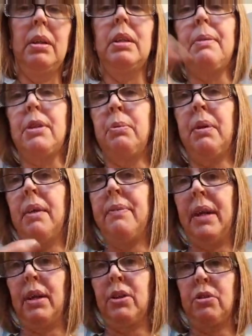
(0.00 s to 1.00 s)
especially when I have
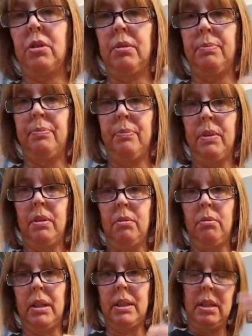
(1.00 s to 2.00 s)
extra
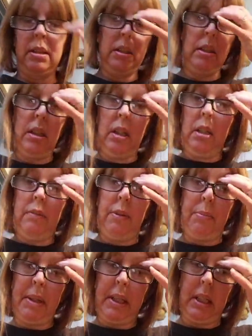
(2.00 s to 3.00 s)
resin
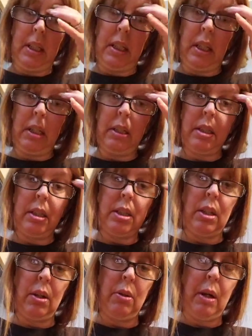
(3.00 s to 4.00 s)
for making things.
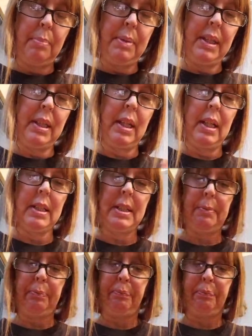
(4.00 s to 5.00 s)
So I made this.